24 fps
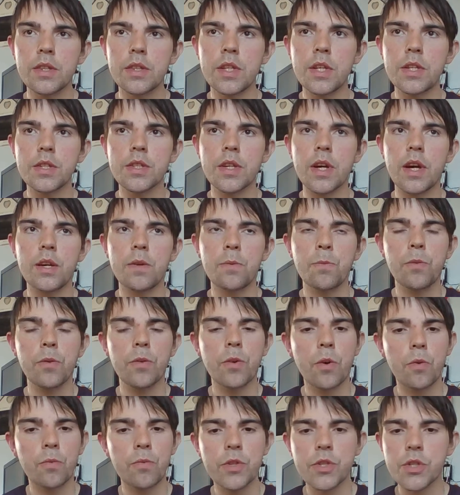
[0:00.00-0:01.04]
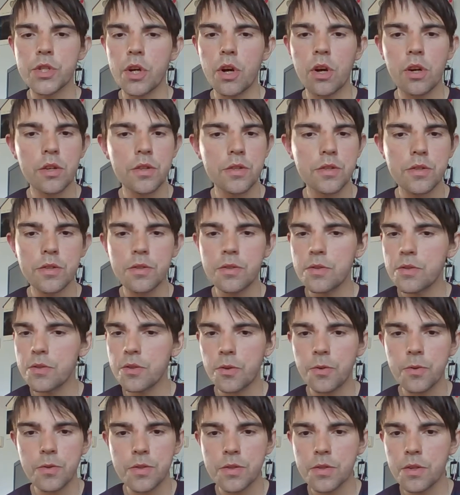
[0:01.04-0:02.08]
This game we've got Richarlison,
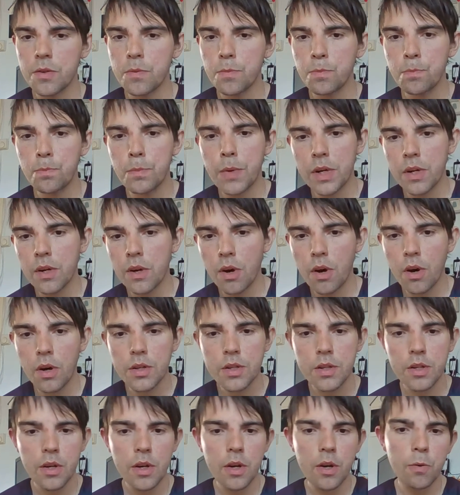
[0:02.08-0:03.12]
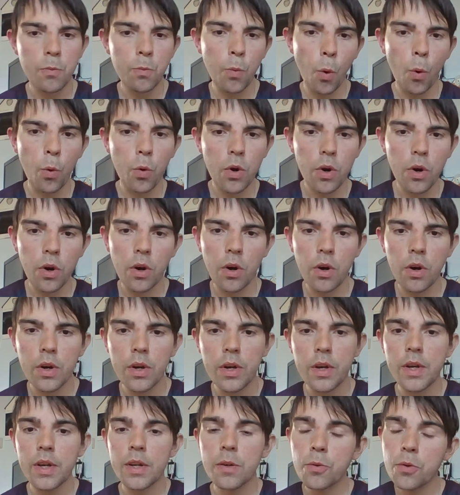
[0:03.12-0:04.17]
Toussaint, Bernard, Walcott.
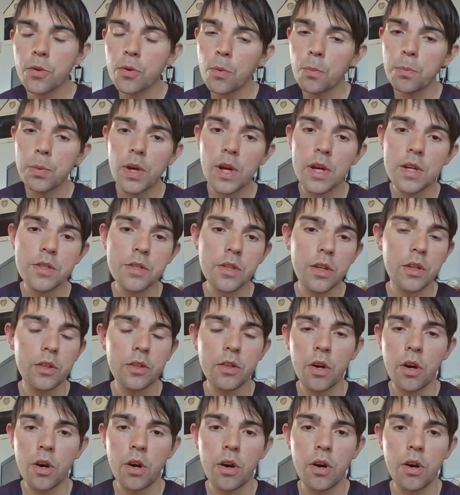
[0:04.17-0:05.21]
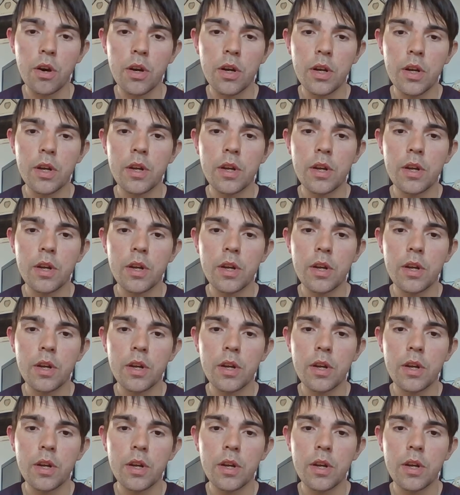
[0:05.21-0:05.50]
We've got players that can hurt.